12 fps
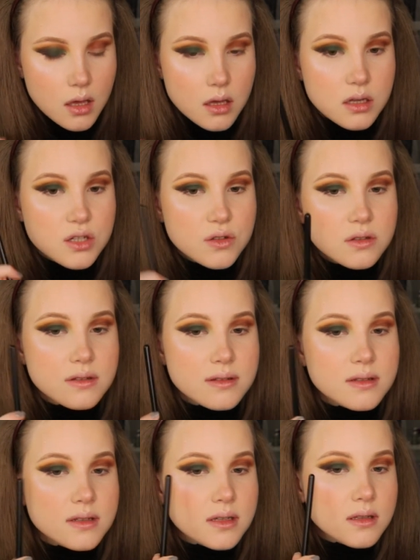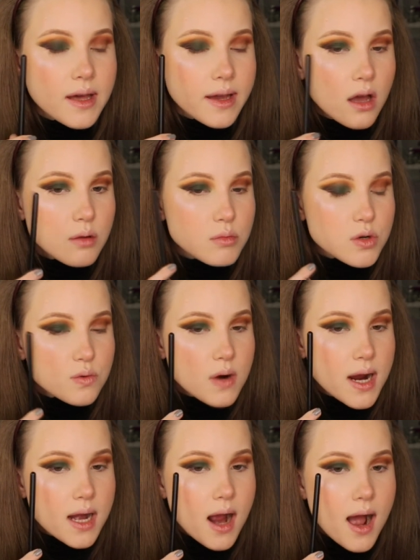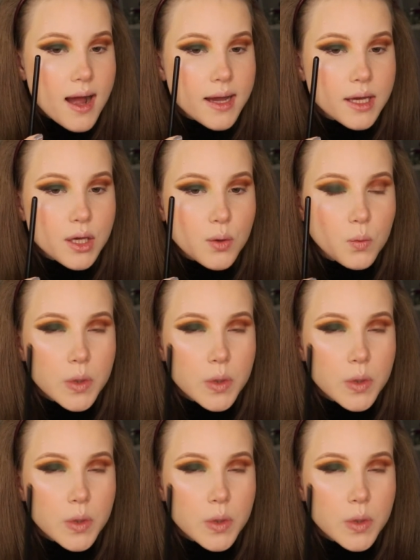As you can see, like on my right eye,